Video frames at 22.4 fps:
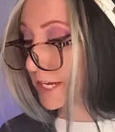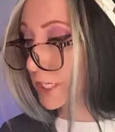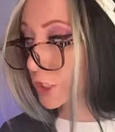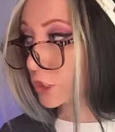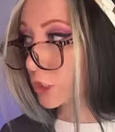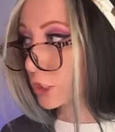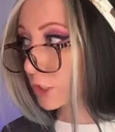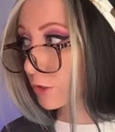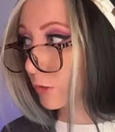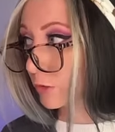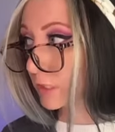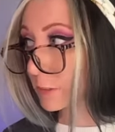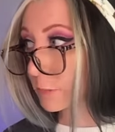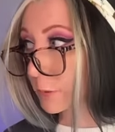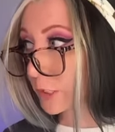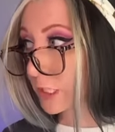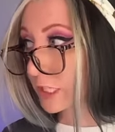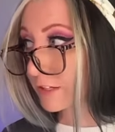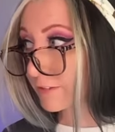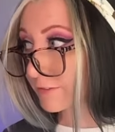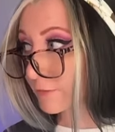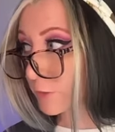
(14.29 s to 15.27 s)
make sure you're only
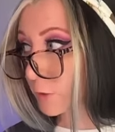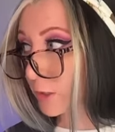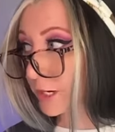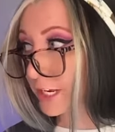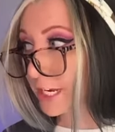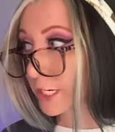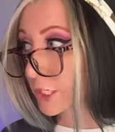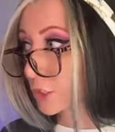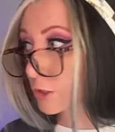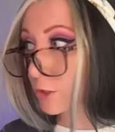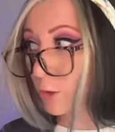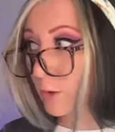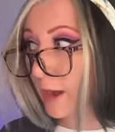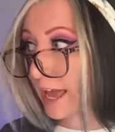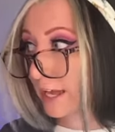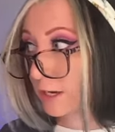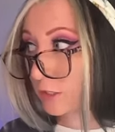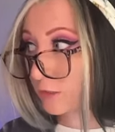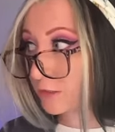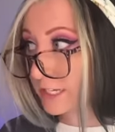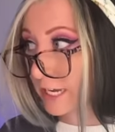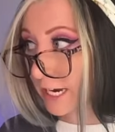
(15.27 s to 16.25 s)
putting the 40 and you don't
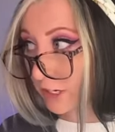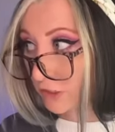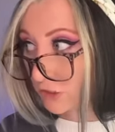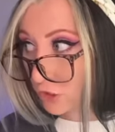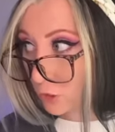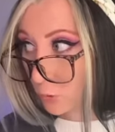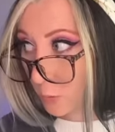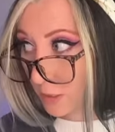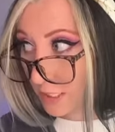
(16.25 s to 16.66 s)
add on the extra